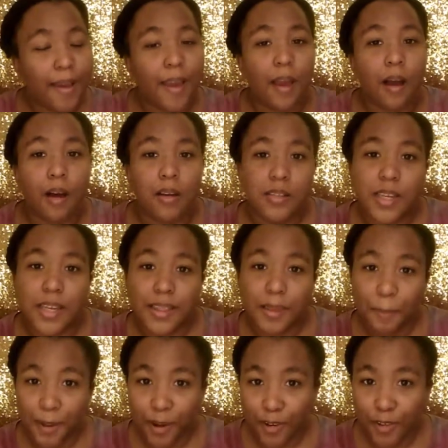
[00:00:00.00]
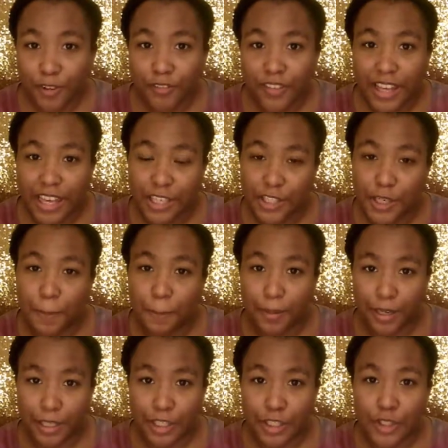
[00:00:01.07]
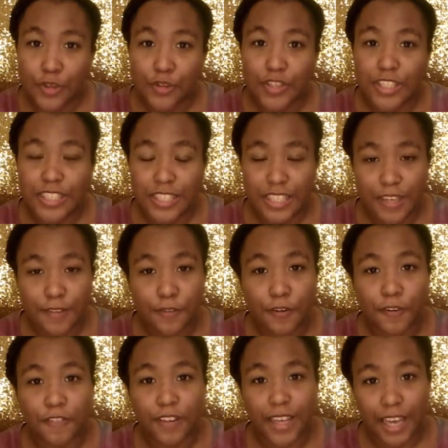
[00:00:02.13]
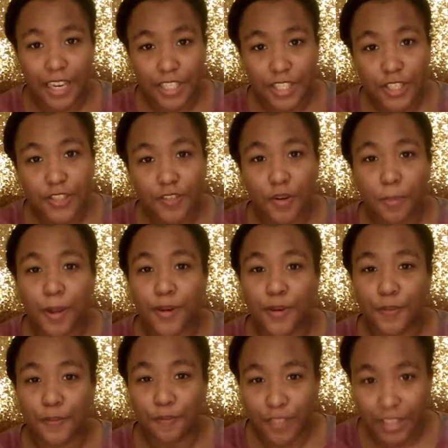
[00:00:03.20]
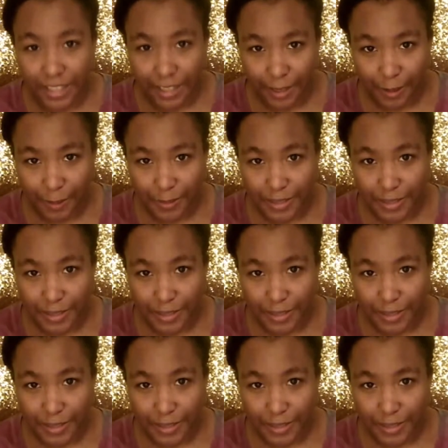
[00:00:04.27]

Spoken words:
and also hit the bell notification button to receive notifications for my new videos.